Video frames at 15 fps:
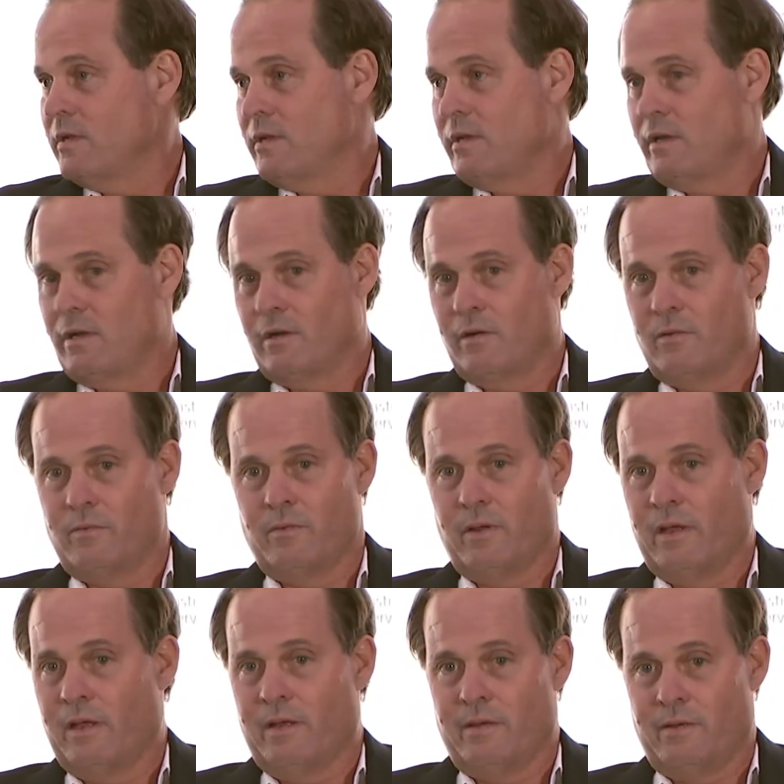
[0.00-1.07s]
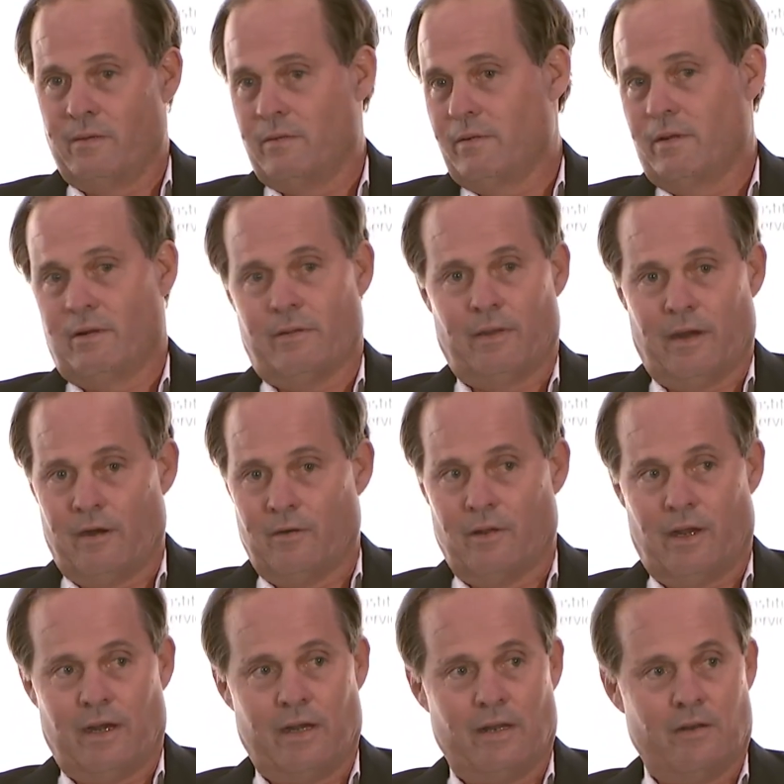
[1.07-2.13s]
and the
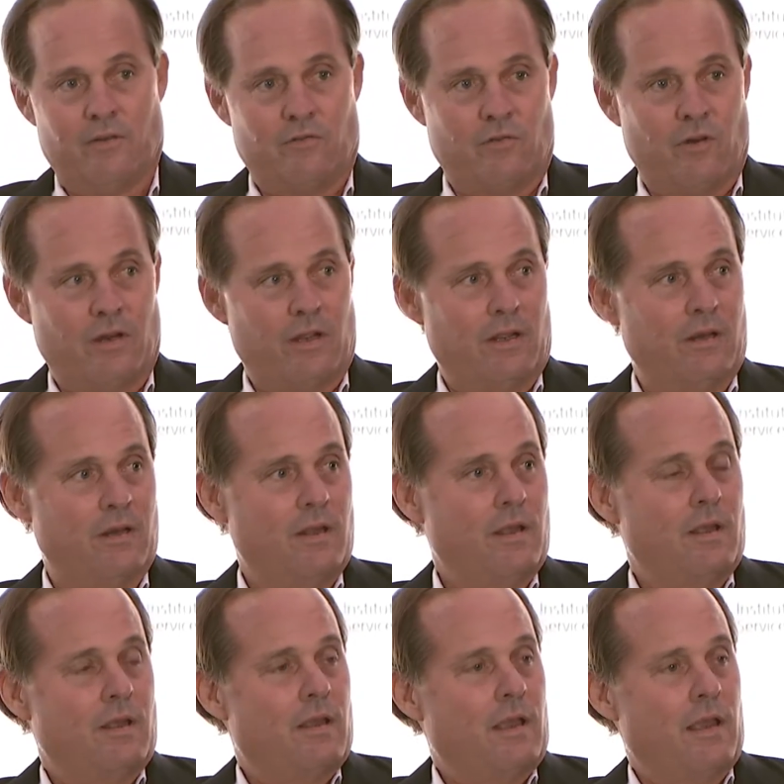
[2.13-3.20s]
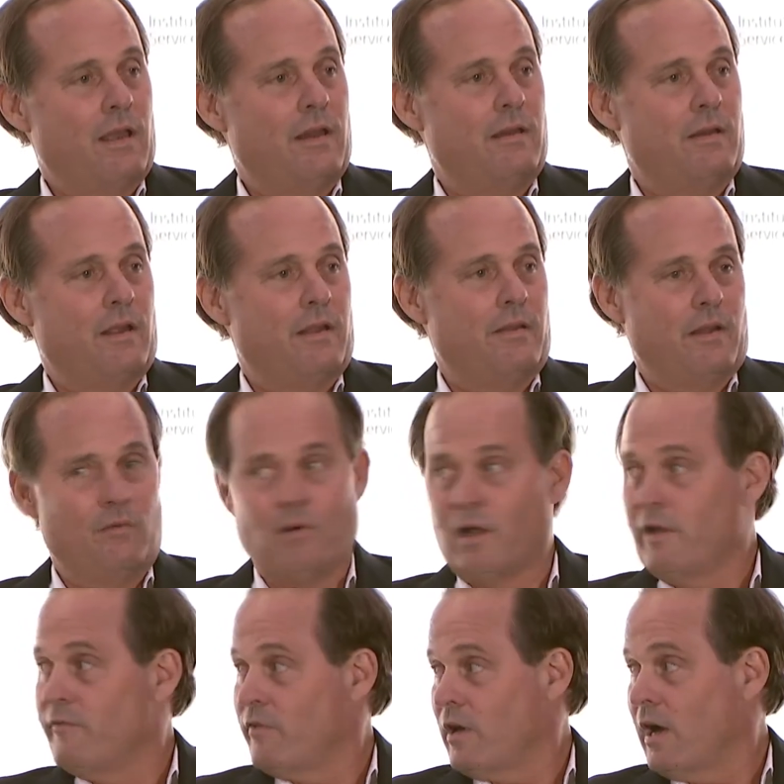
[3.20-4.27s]
airline industry, and they
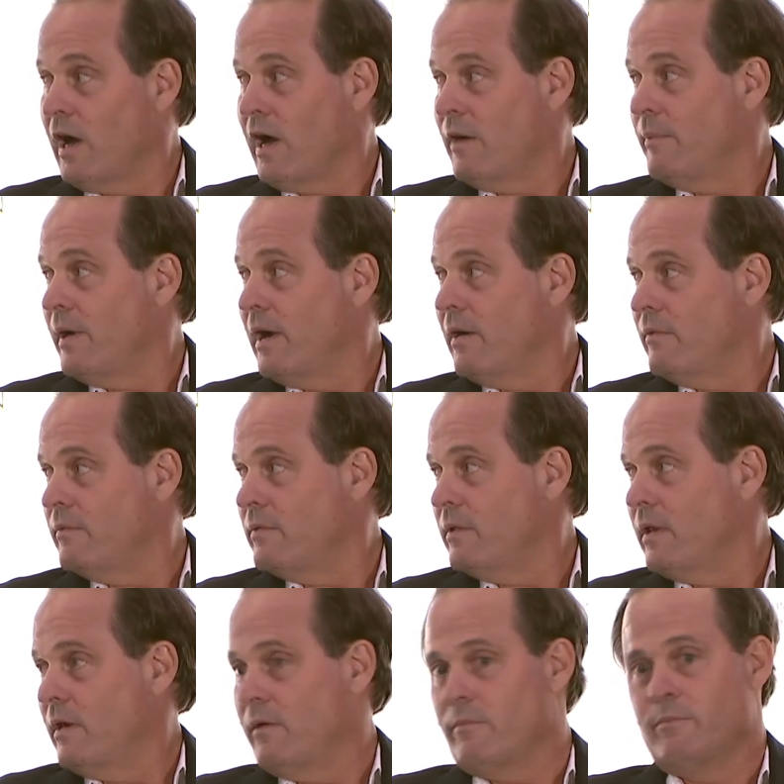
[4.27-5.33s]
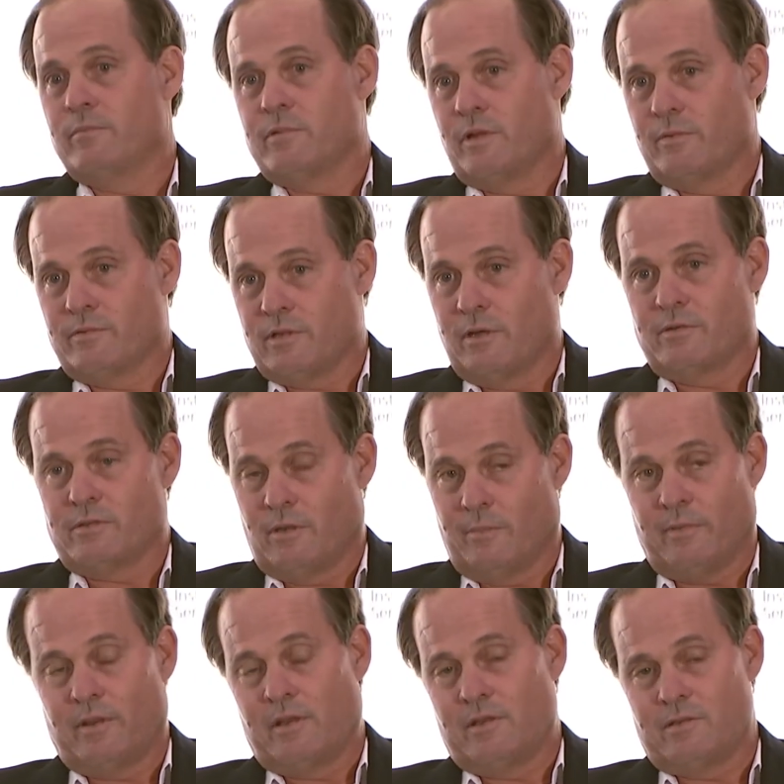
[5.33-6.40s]
really forgot about so some
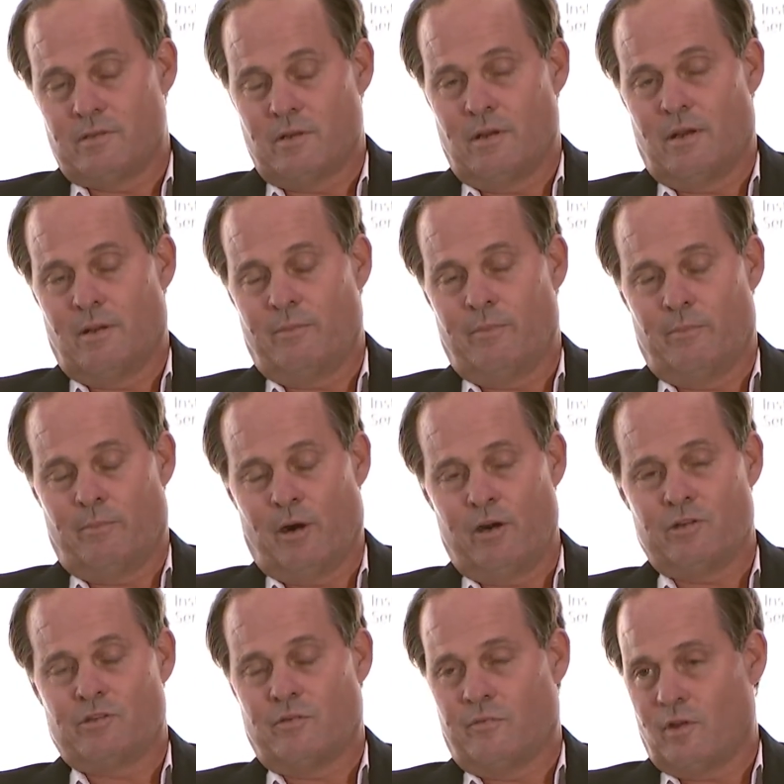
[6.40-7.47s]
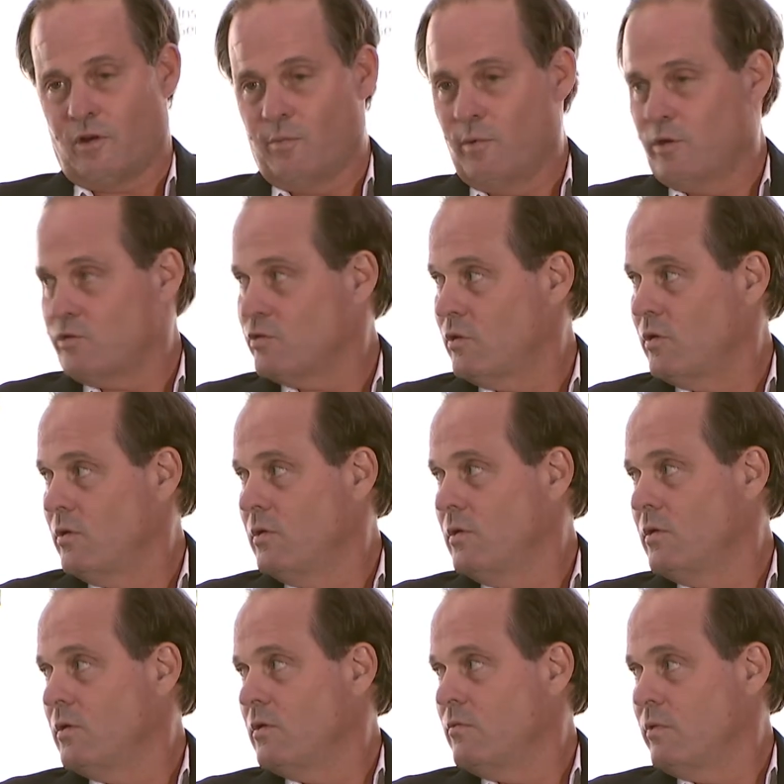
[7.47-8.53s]
of these parts of the commercial
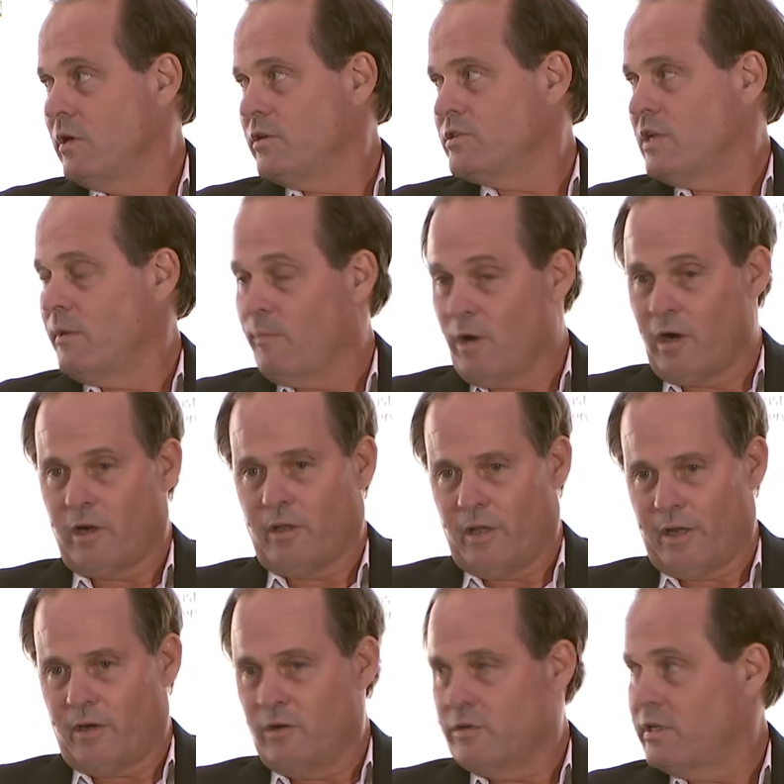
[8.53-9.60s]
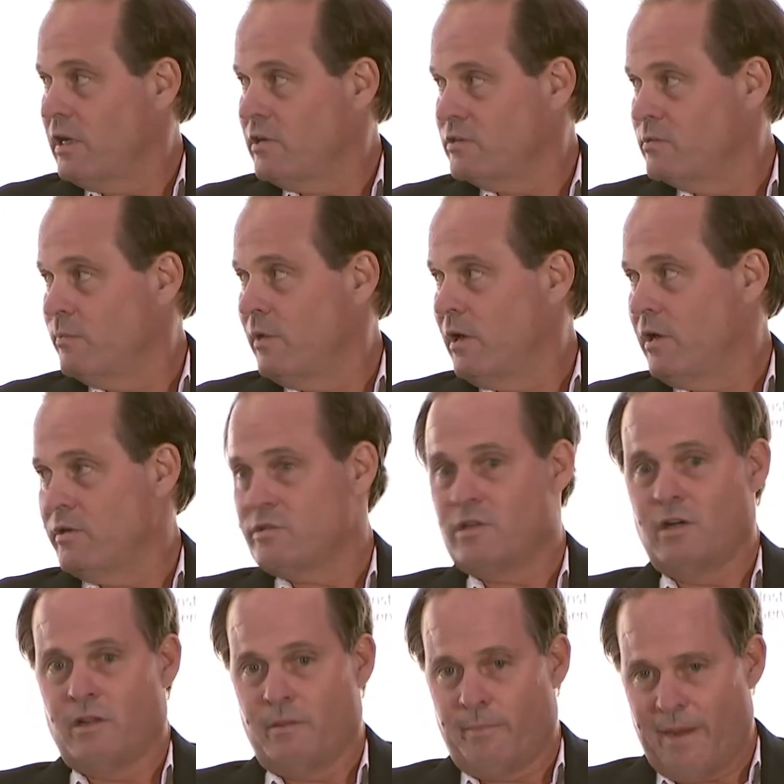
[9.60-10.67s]
real estate market, like hotels and malls, that
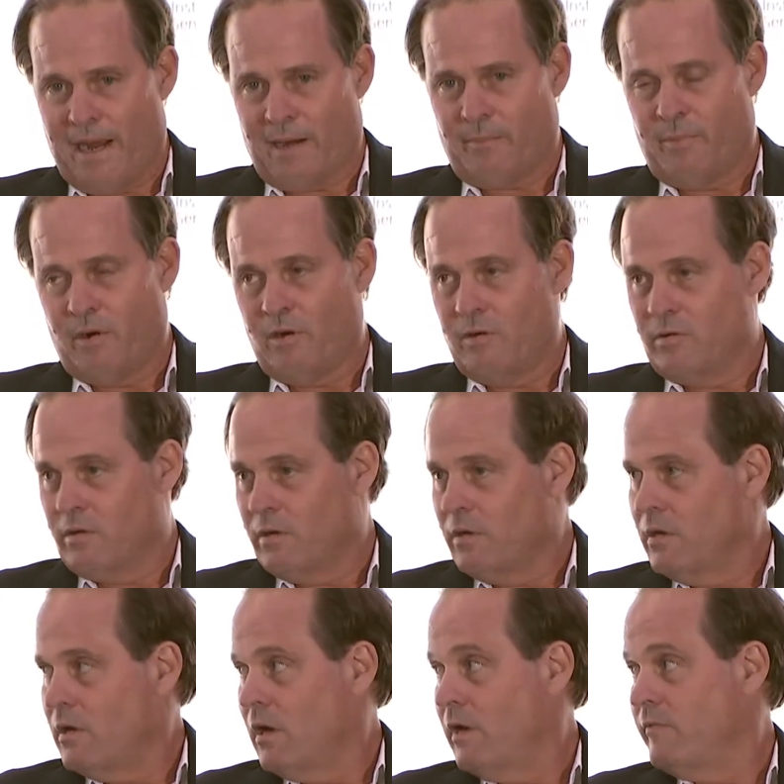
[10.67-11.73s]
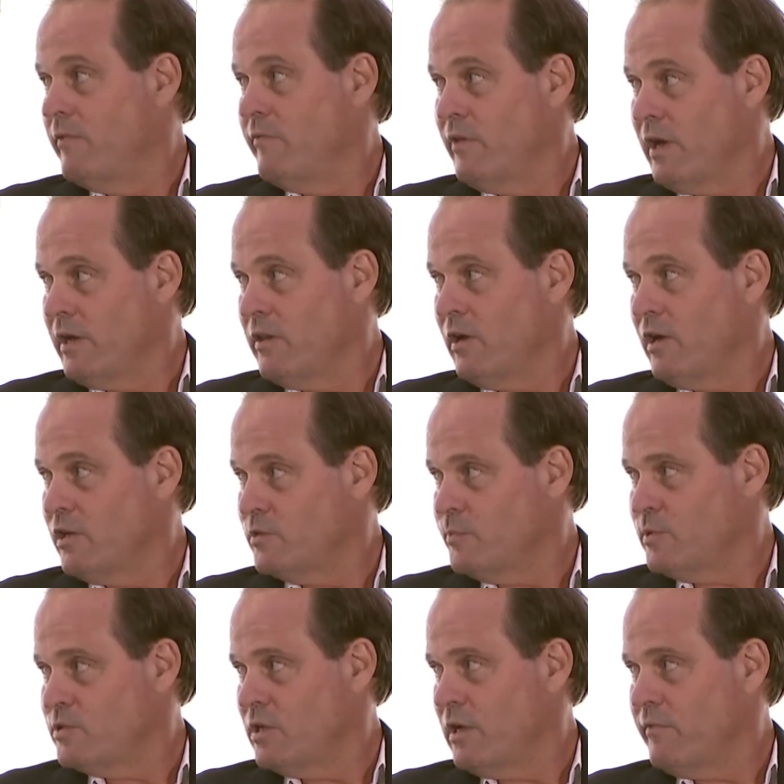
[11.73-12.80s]
are the backbone of a very large
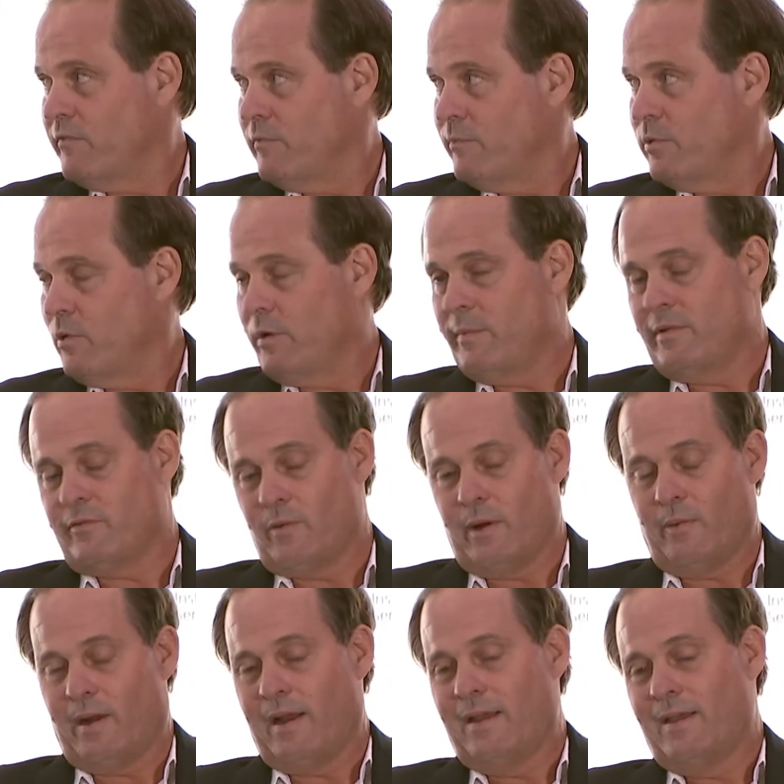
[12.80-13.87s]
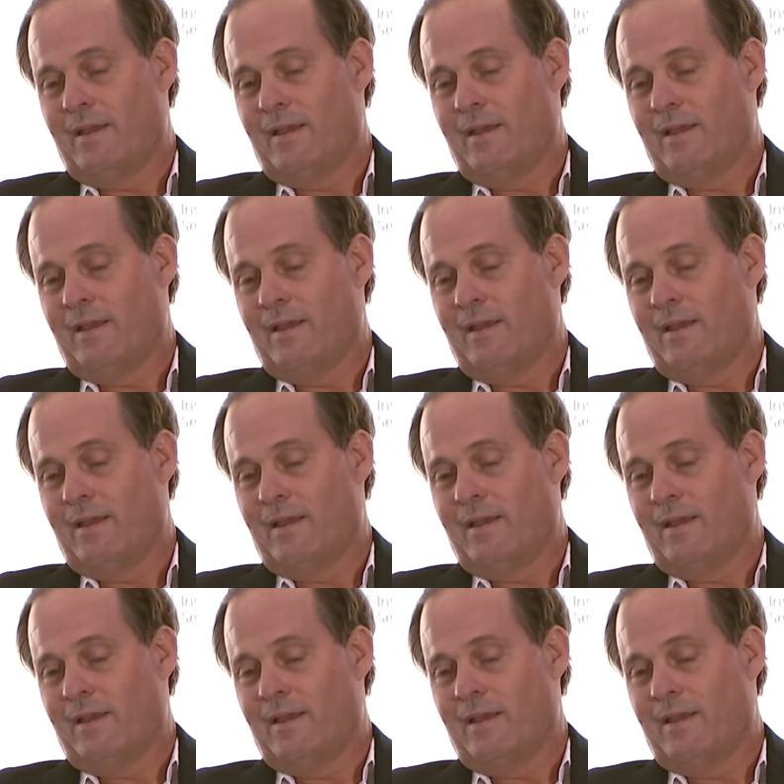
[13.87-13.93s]
percent of employment. So anyway,